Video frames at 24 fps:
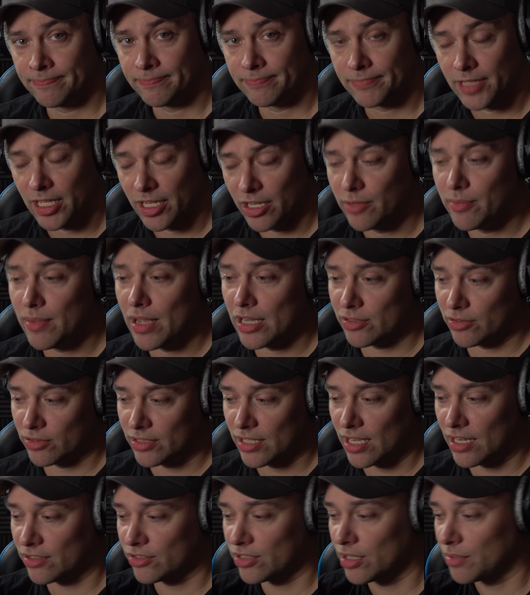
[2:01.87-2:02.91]
Can you imagine what
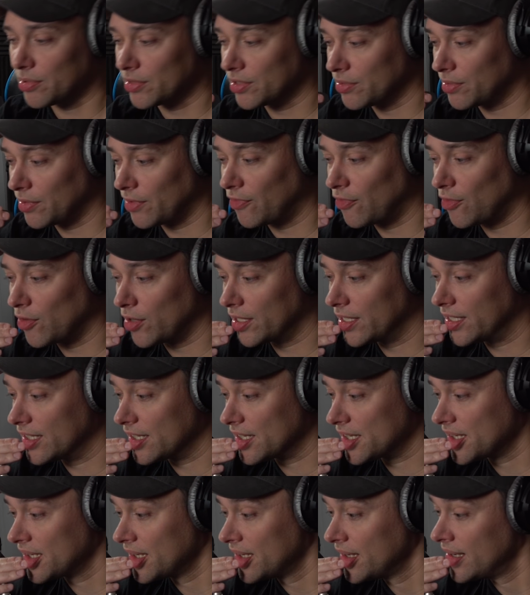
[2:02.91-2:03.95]
Donald Trump would do with 4
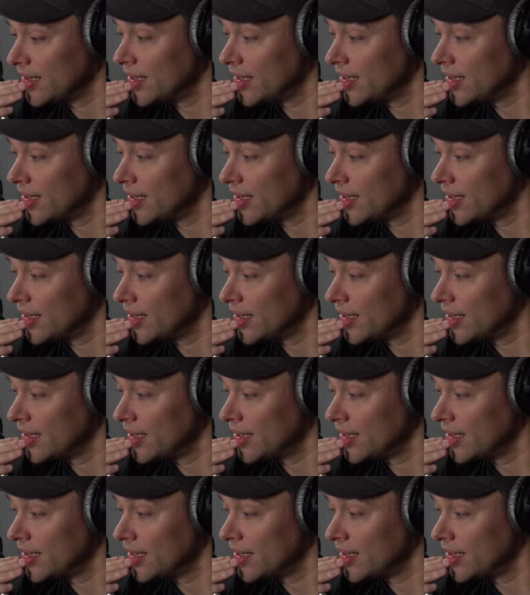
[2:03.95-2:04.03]
years?